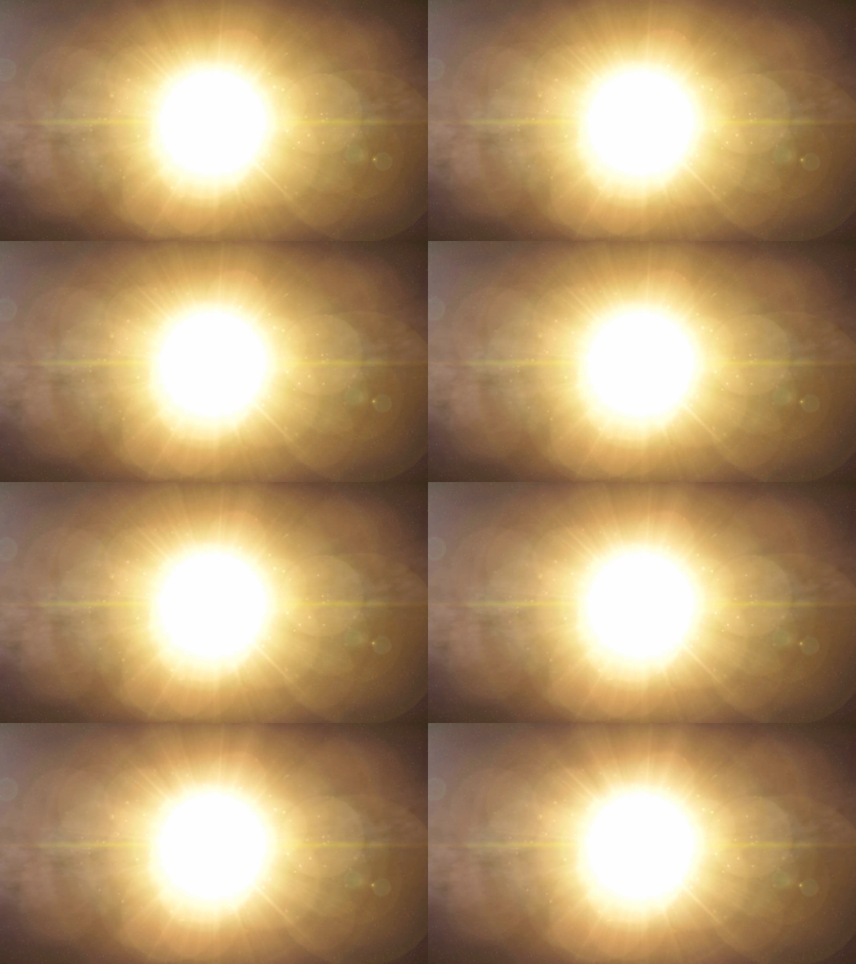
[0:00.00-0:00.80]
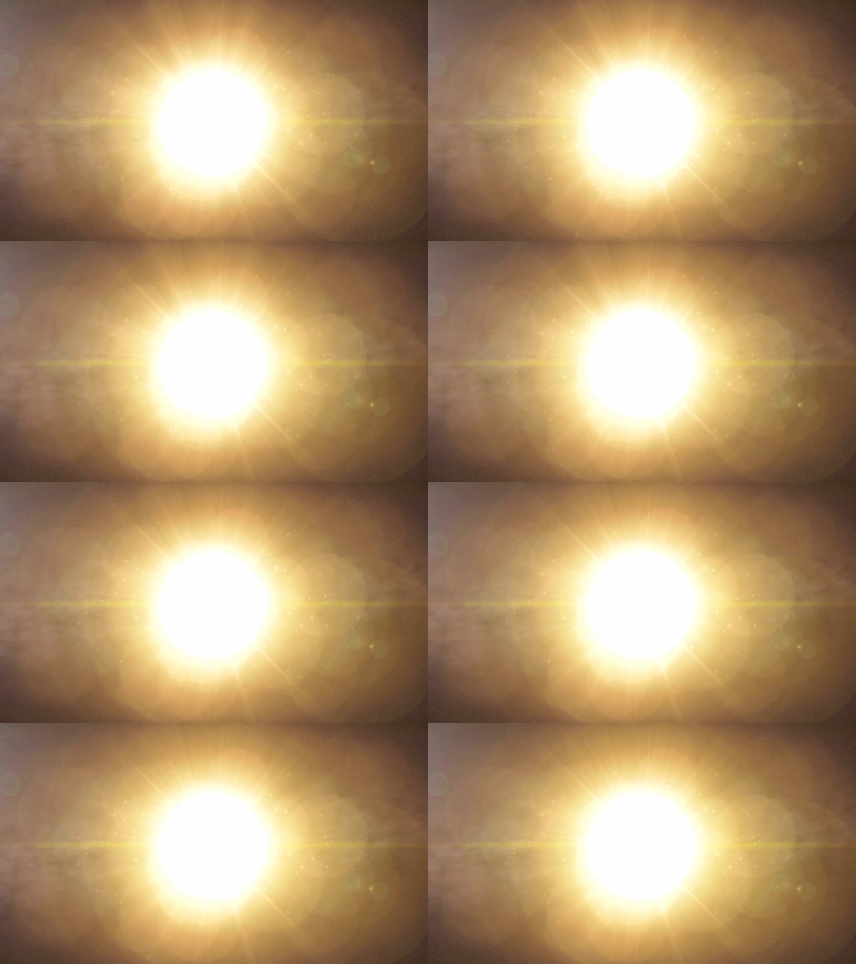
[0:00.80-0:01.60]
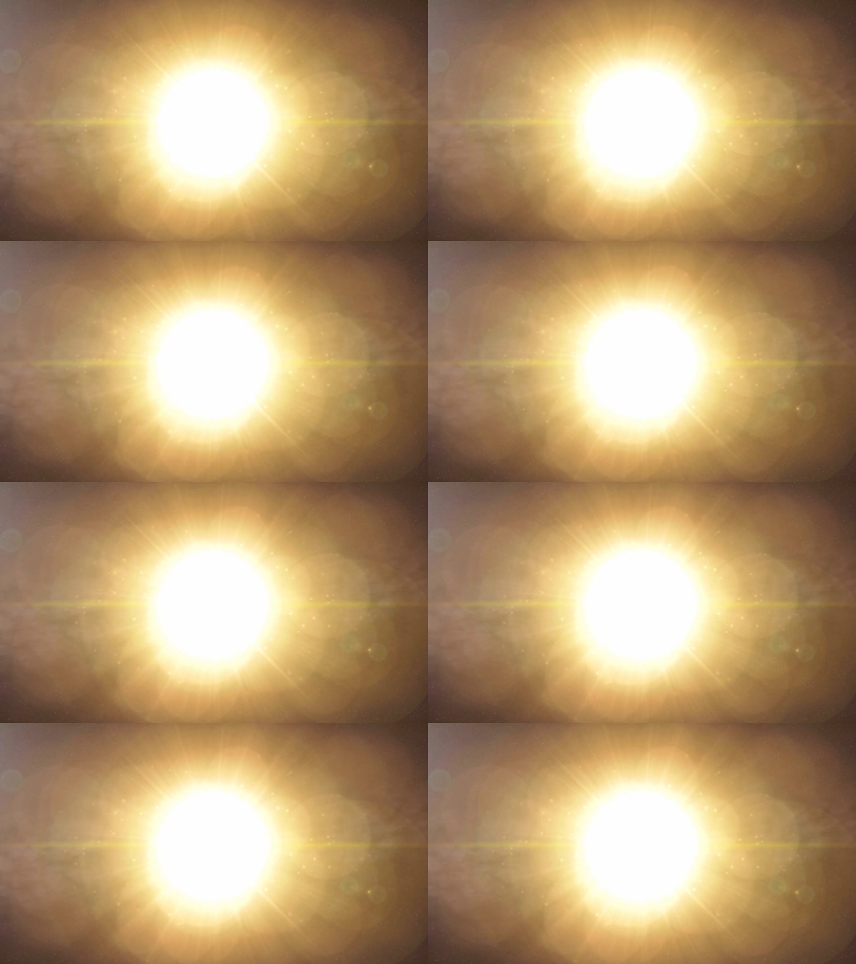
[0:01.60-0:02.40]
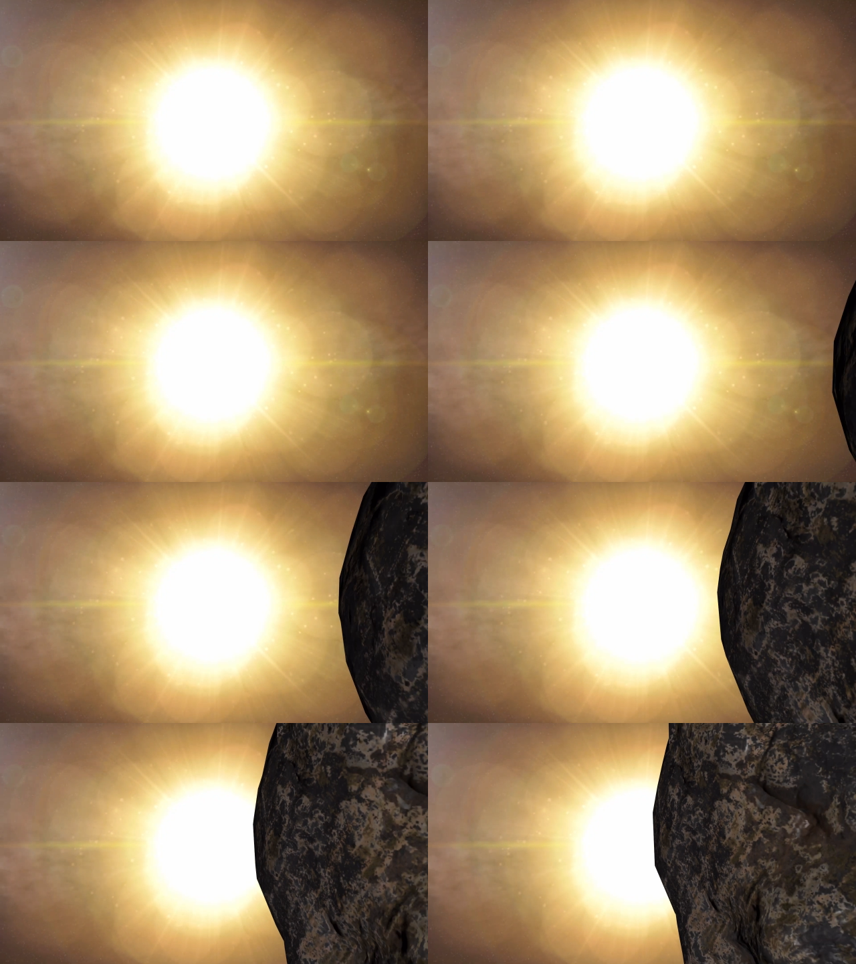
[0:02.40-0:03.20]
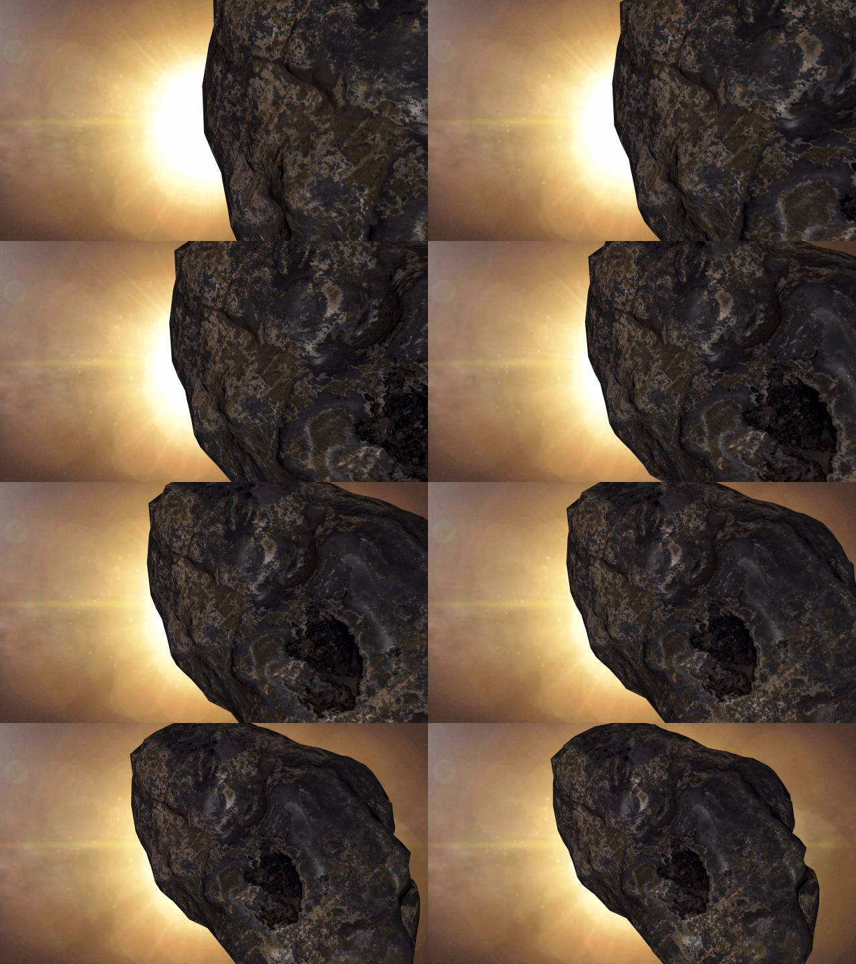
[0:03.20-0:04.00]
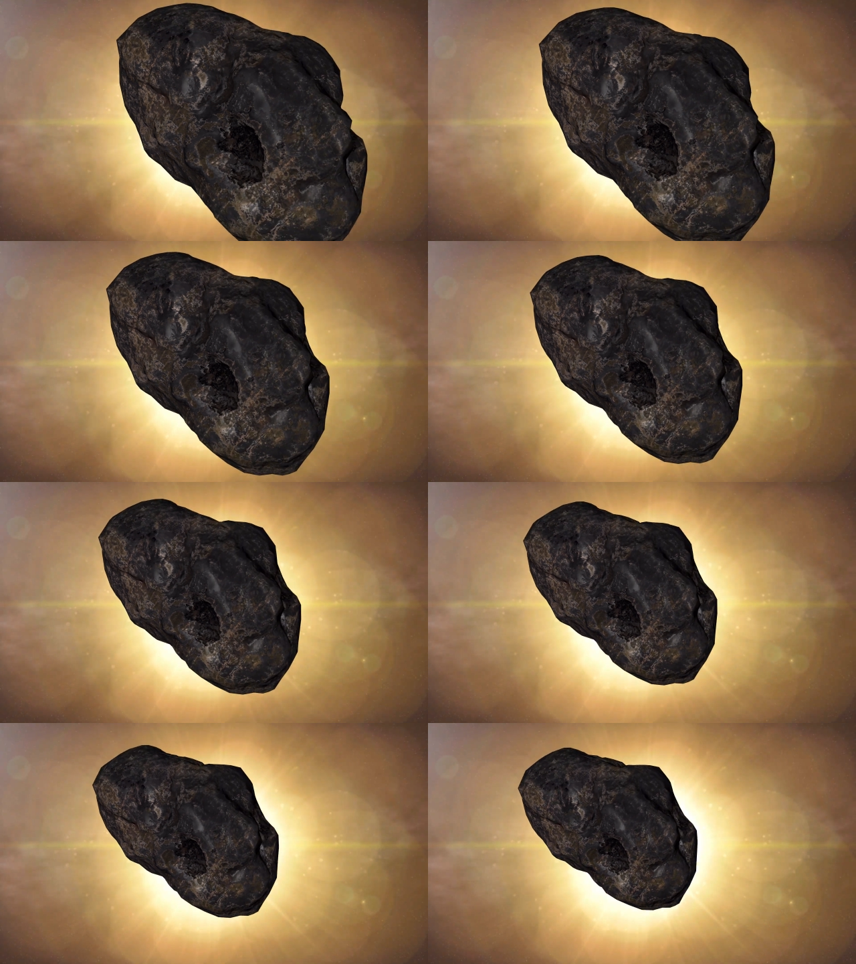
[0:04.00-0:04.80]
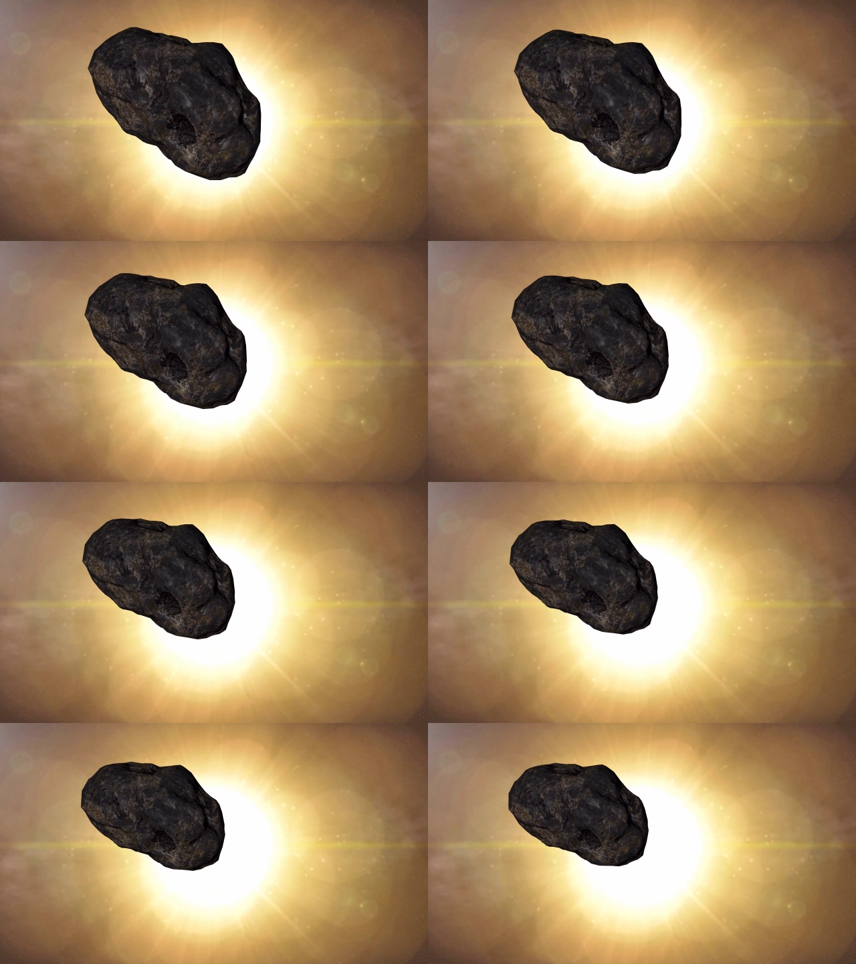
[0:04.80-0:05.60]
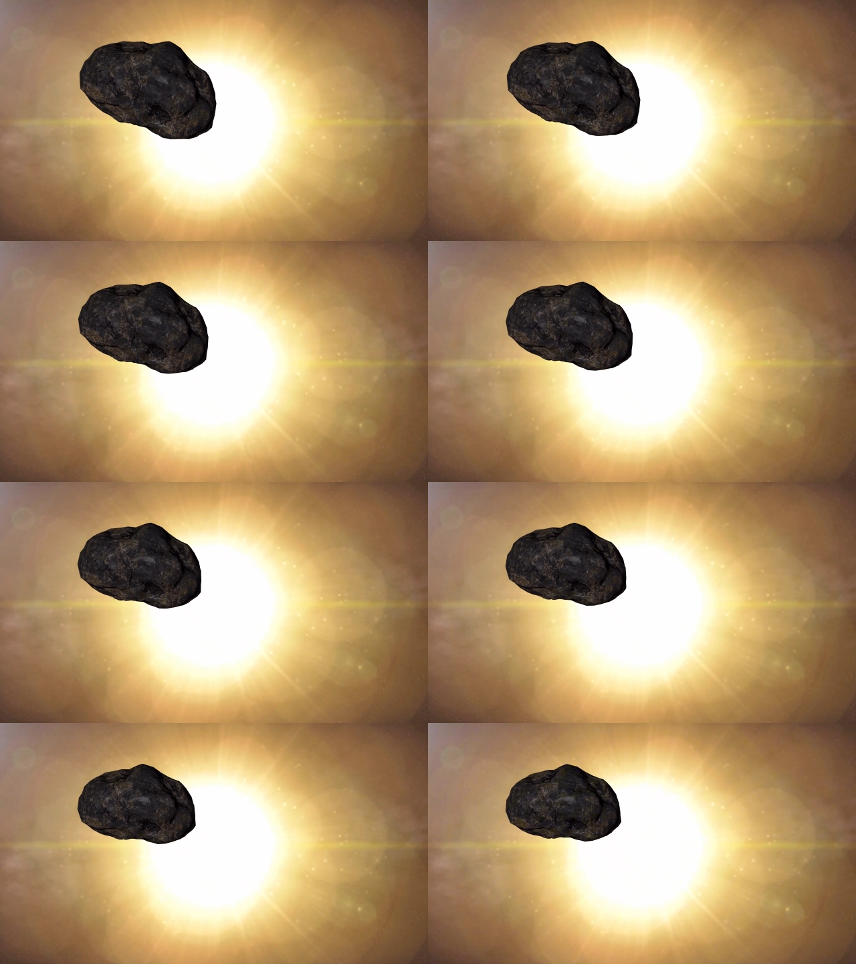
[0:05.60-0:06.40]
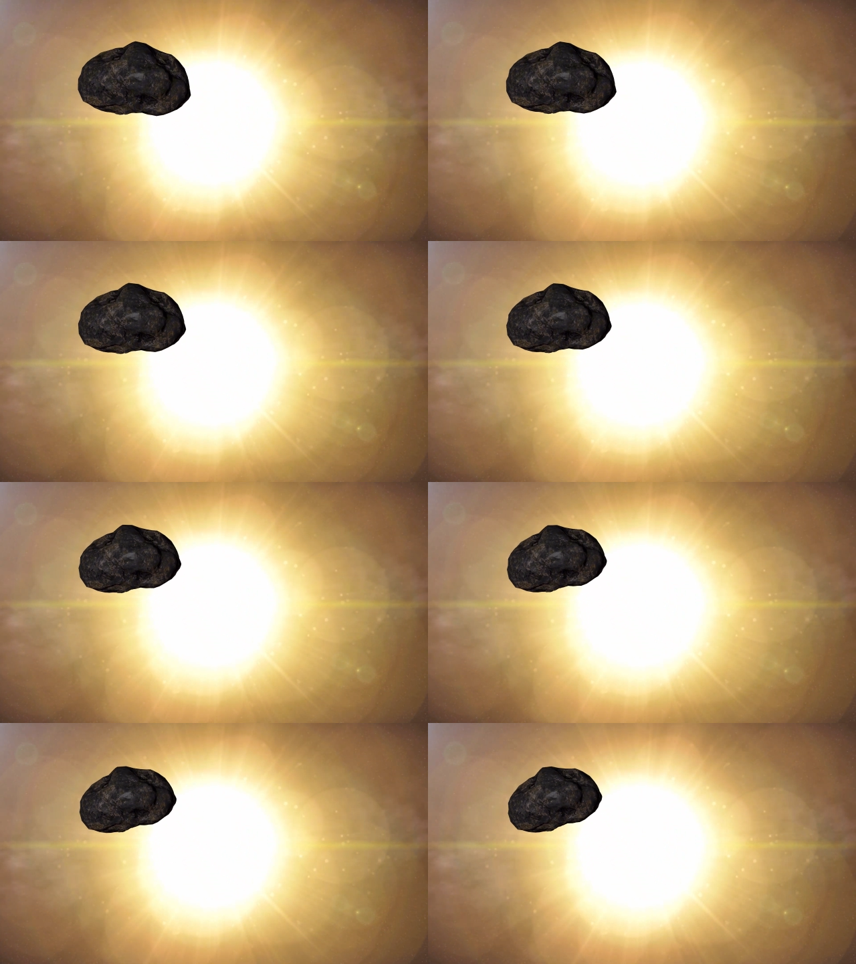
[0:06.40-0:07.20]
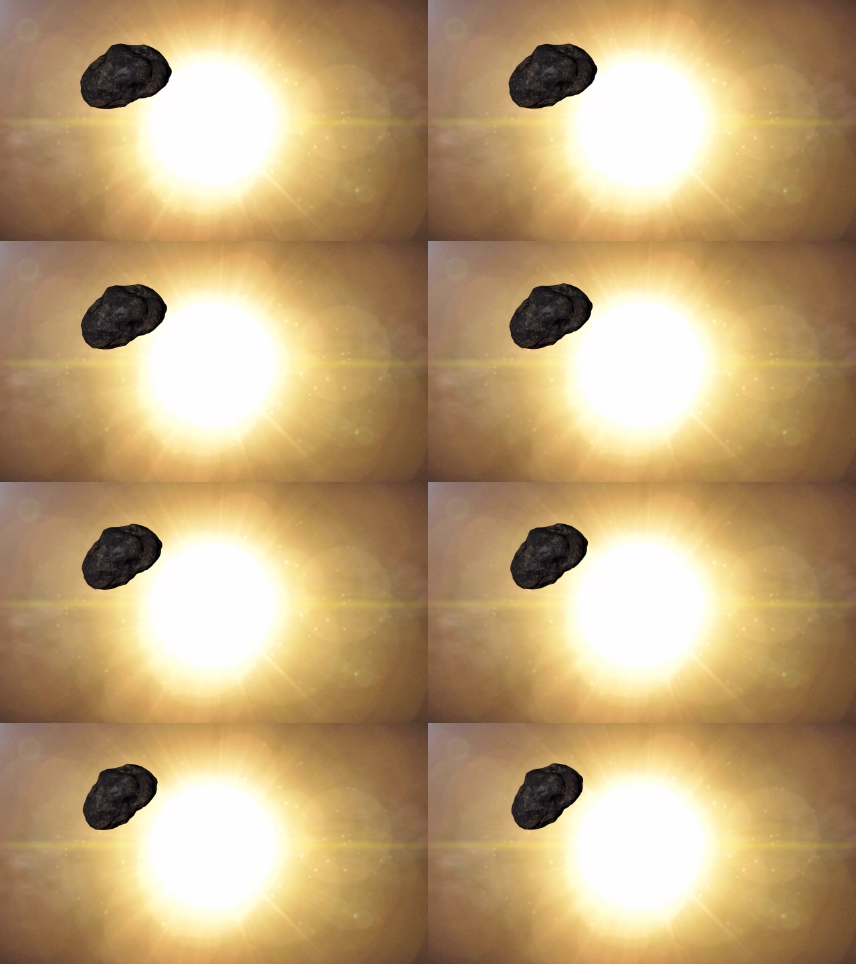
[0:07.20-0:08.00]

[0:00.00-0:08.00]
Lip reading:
[unreadable: no face in view]